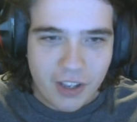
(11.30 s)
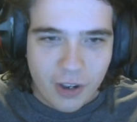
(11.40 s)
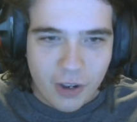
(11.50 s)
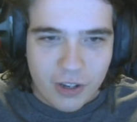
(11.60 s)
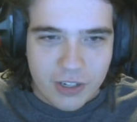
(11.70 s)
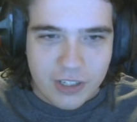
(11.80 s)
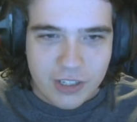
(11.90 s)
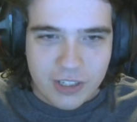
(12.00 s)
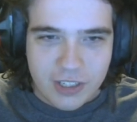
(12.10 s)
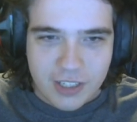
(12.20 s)
He drugged
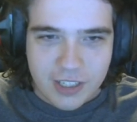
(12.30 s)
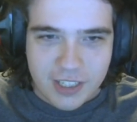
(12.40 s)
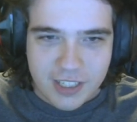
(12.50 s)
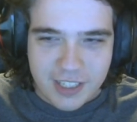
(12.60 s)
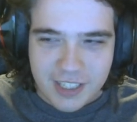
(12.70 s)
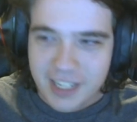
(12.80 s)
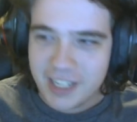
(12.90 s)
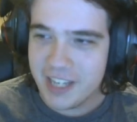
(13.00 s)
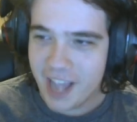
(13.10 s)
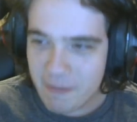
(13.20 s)
me back.
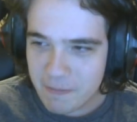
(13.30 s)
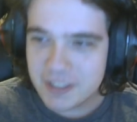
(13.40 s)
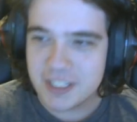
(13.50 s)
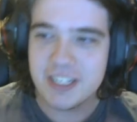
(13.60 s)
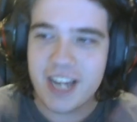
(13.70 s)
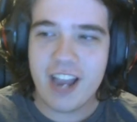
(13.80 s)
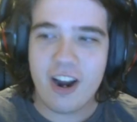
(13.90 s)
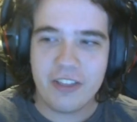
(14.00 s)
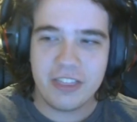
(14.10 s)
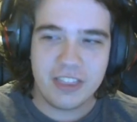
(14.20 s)
Yep,
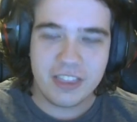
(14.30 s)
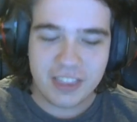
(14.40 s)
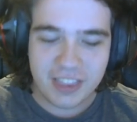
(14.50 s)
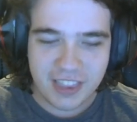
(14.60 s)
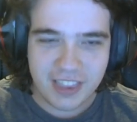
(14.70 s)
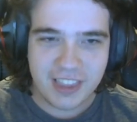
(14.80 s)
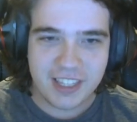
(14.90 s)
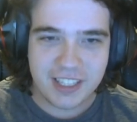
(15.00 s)
today our,